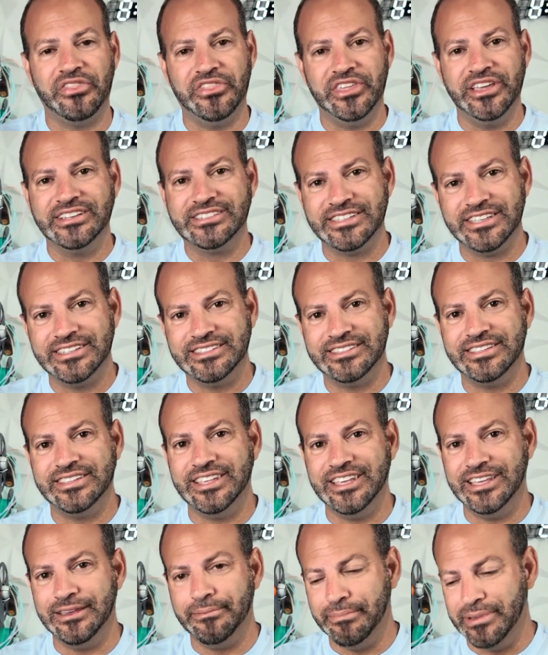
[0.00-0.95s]
this is
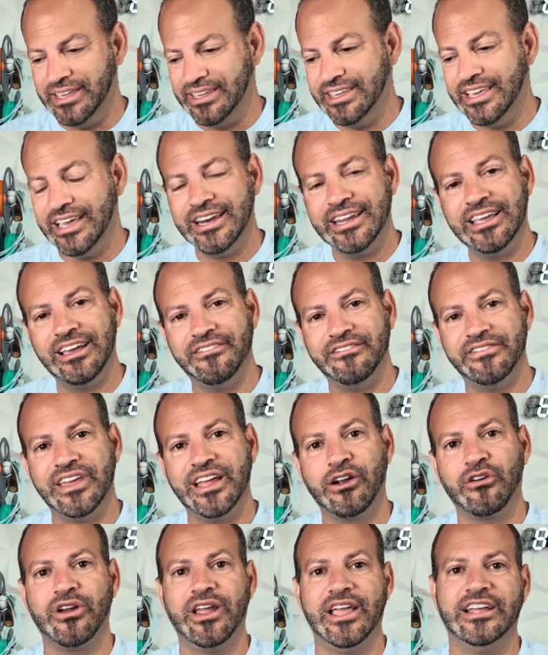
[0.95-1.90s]
the beginning of
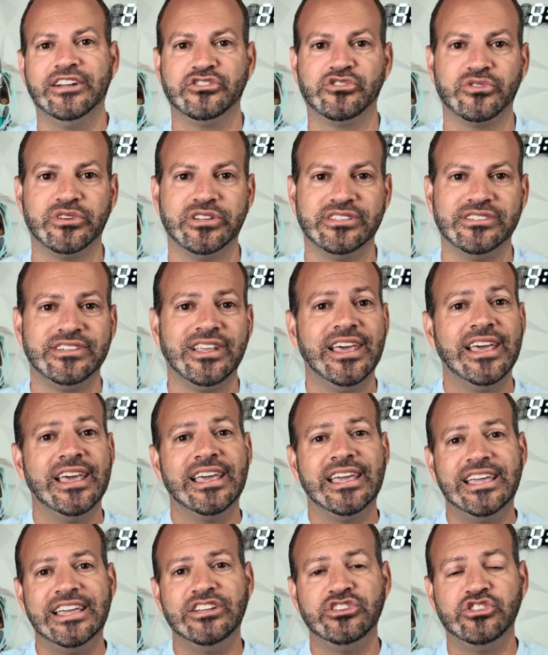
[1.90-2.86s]
their entrance
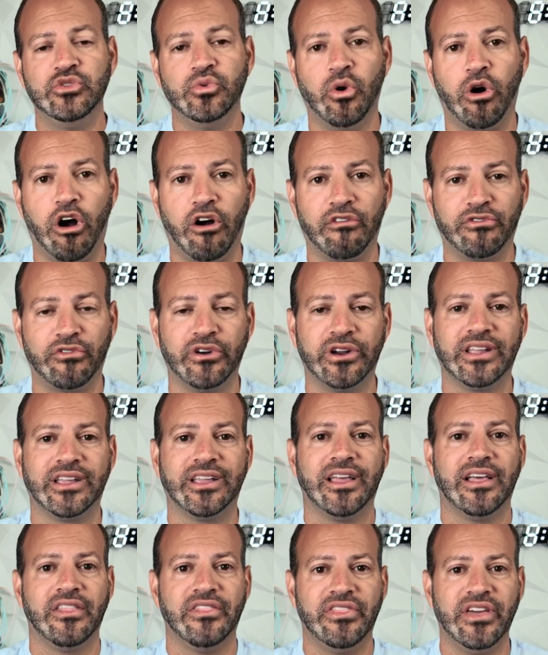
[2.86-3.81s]
into
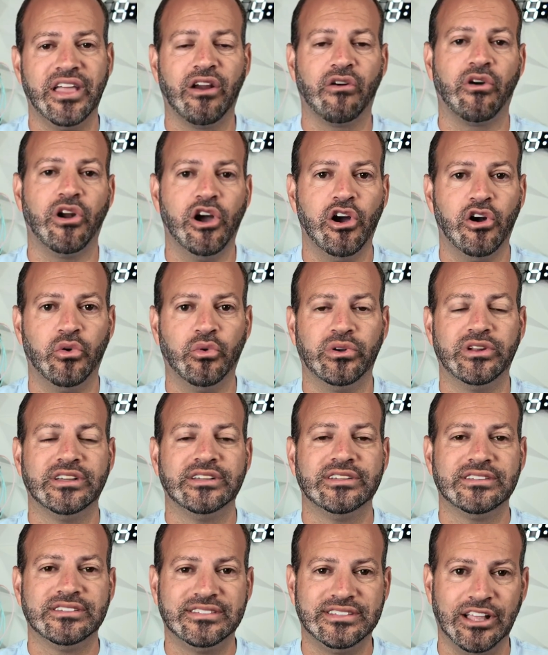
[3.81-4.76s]
offering their own
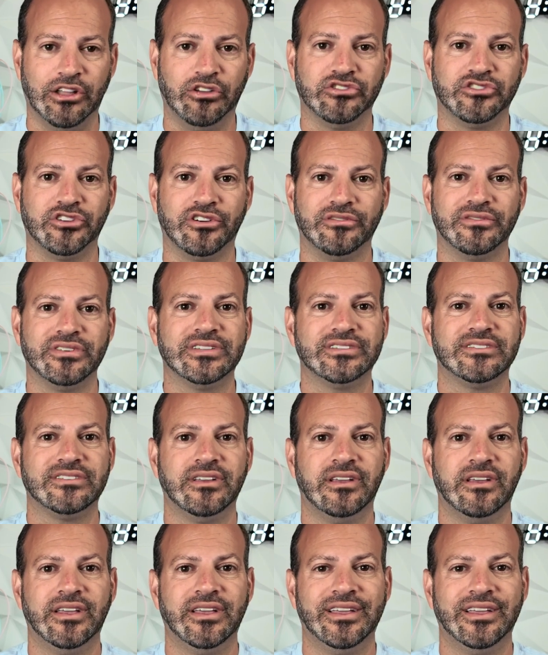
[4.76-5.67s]
cell service?